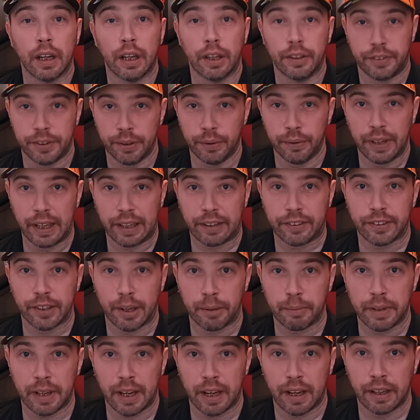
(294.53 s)
Until next
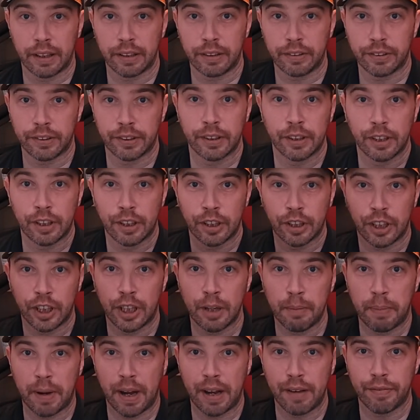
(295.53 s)
time guys,
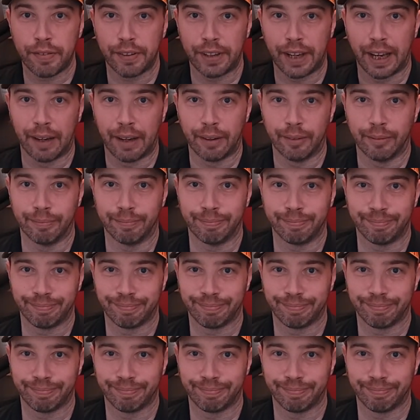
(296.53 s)
goodbye for now.